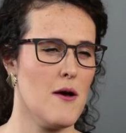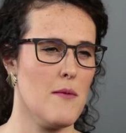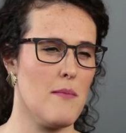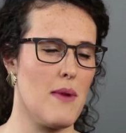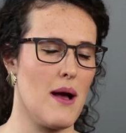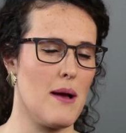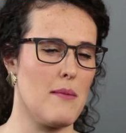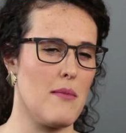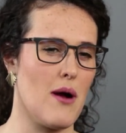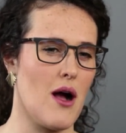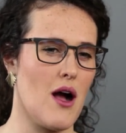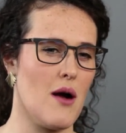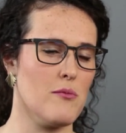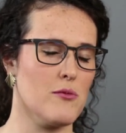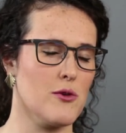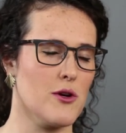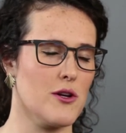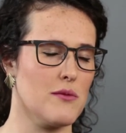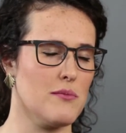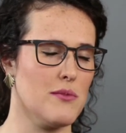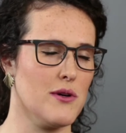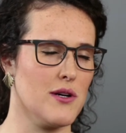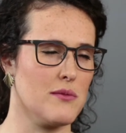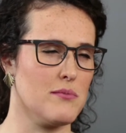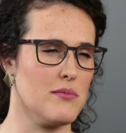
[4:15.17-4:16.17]
My mom
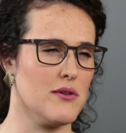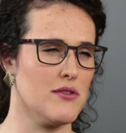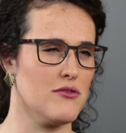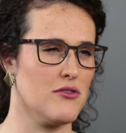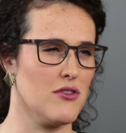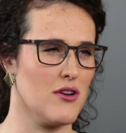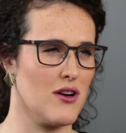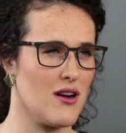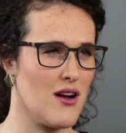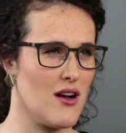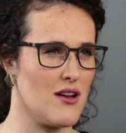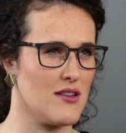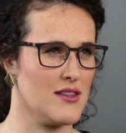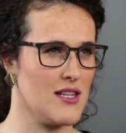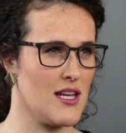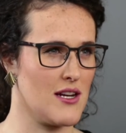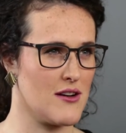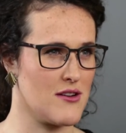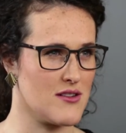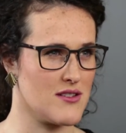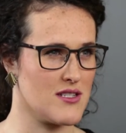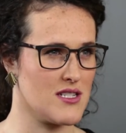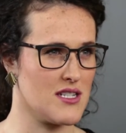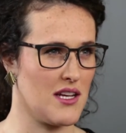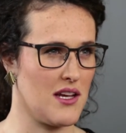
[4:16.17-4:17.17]
wrote a book before called
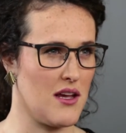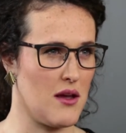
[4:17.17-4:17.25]
Letters to